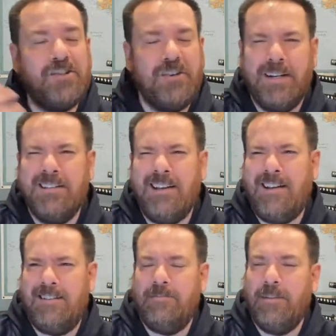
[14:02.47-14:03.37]
Germany's
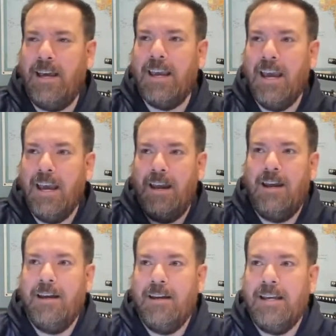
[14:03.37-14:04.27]
awesome. Like,
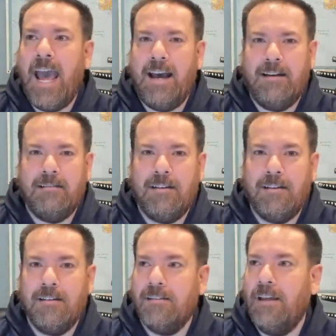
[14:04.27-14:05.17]
yeah,
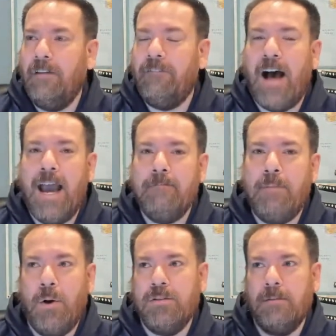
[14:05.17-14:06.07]
if I
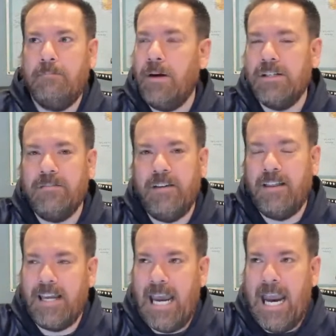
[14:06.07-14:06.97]
post a bunch of
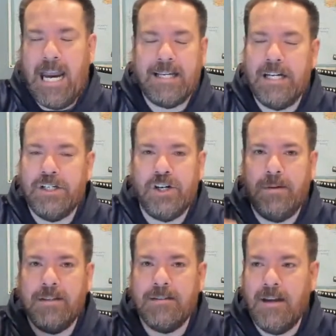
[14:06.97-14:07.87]
like
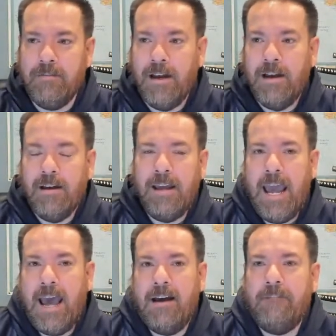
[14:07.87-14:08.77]
anti-German stuff,
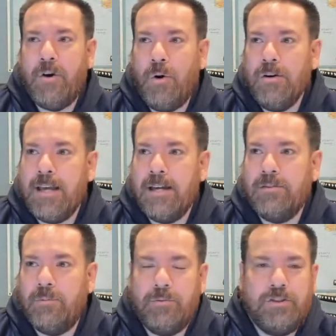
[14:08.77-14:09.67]
yeah, of course
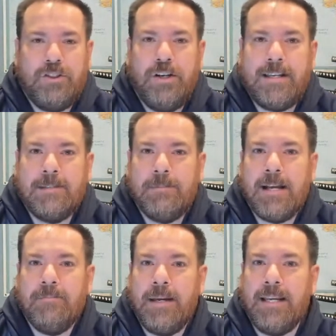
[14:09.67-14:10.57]
I should
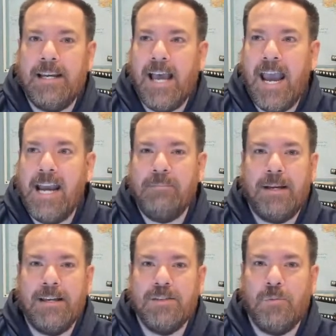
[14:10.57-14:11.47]
expect to be denied,
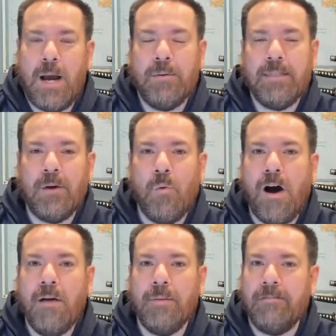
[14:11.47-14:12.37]
because why would they
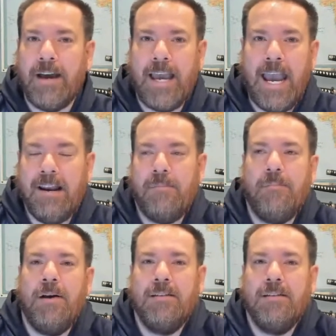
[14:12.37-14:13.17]
want me if I hate them?